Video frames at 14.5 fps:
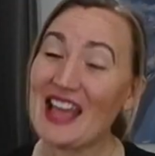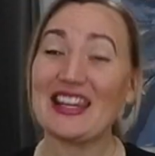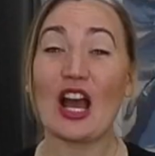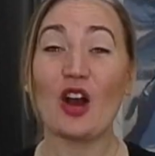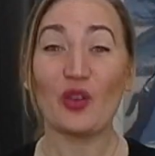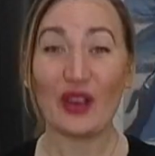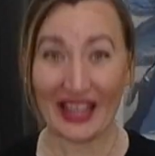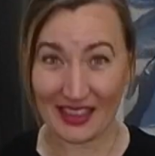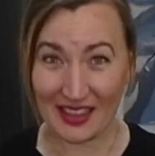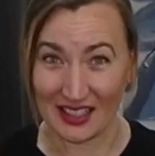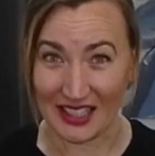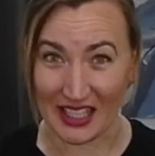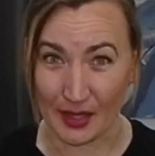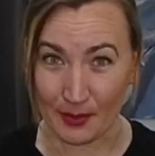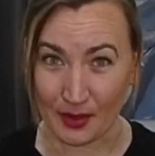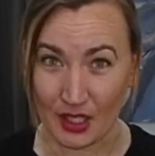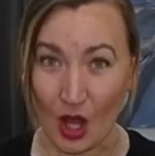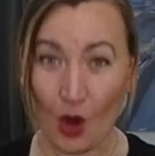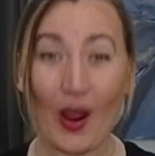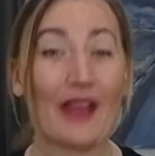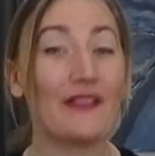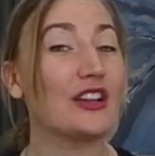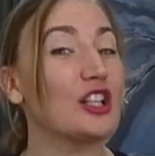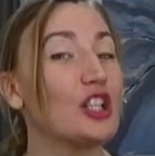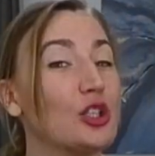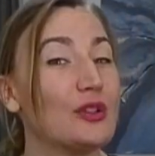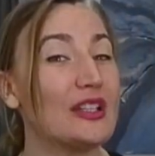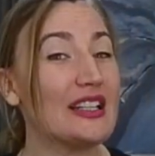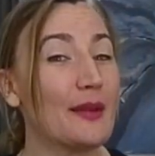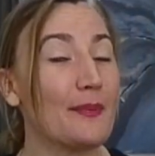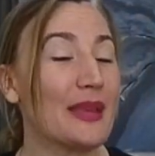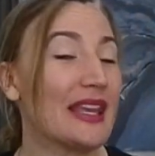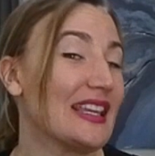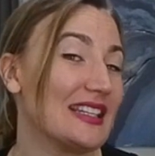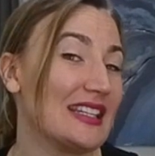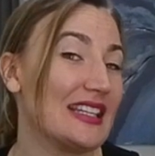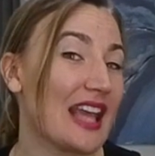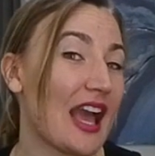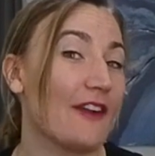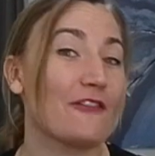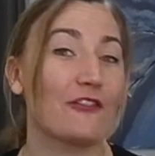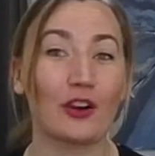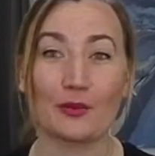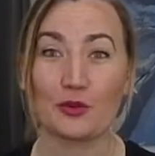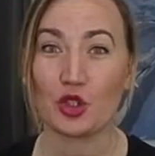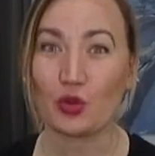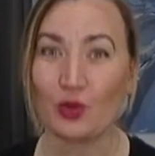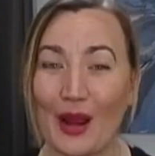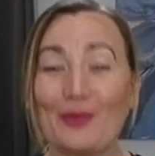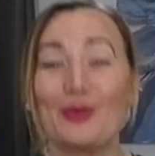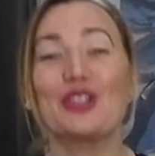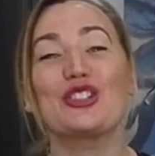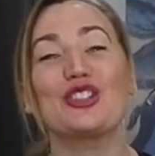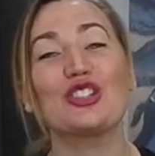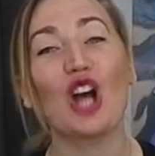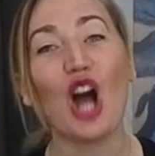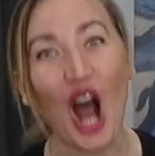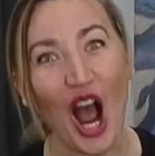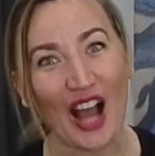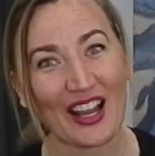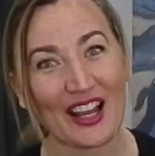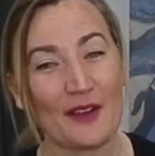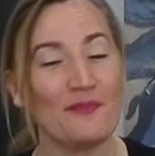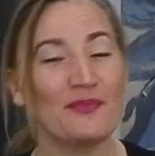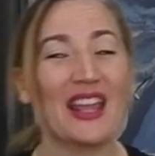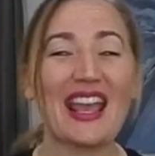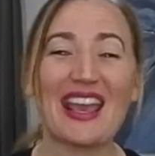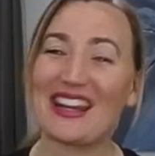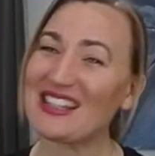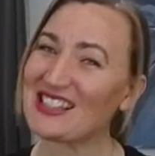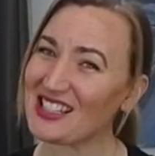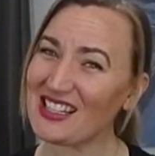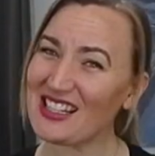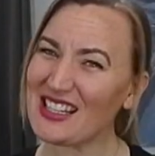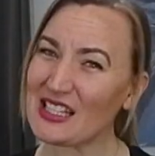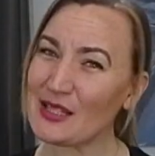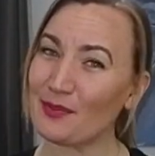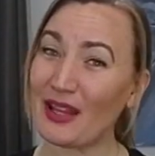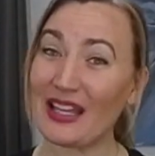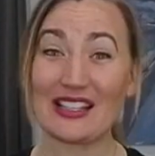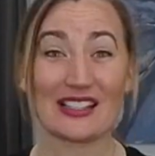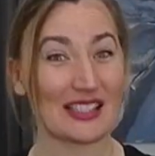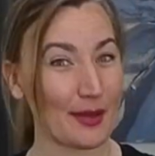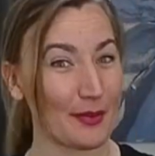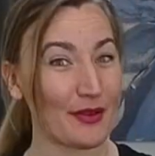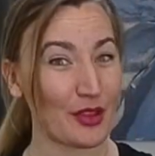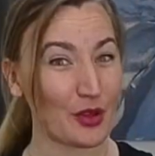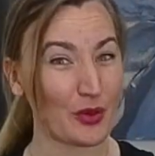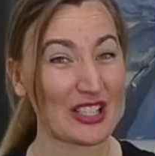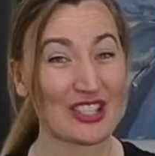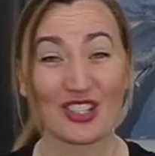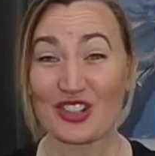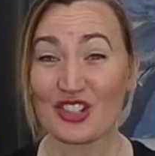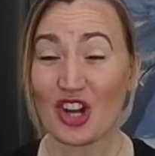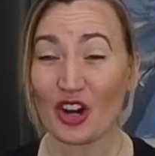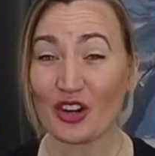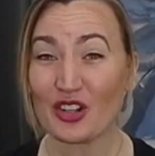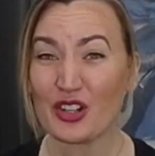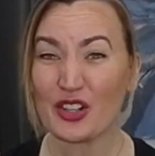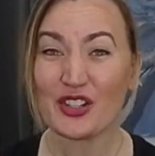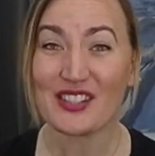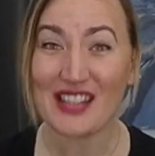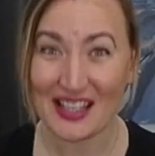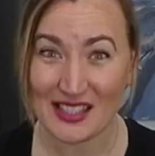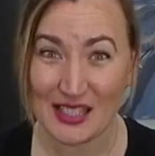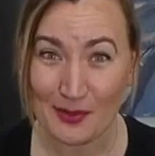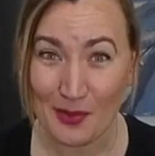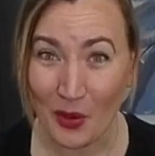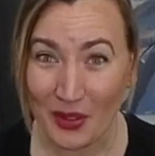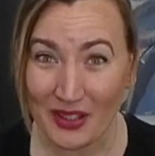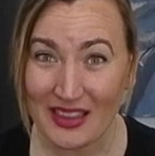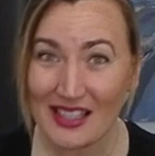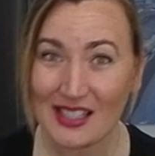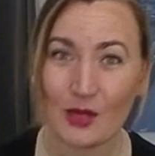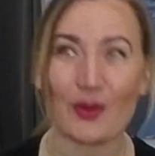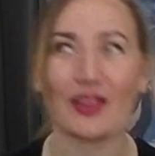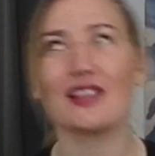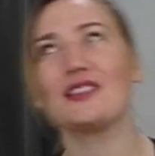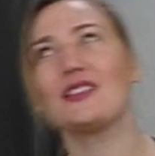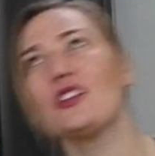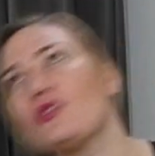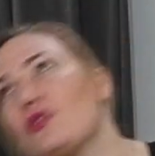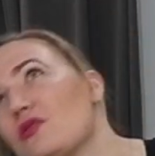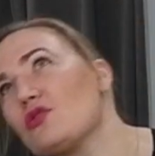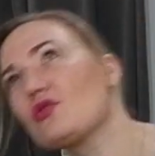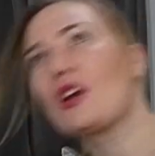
Now, in the link below, I've included a PDF from Tremor Talk, and it's going to explain some of the research articles that support this with essential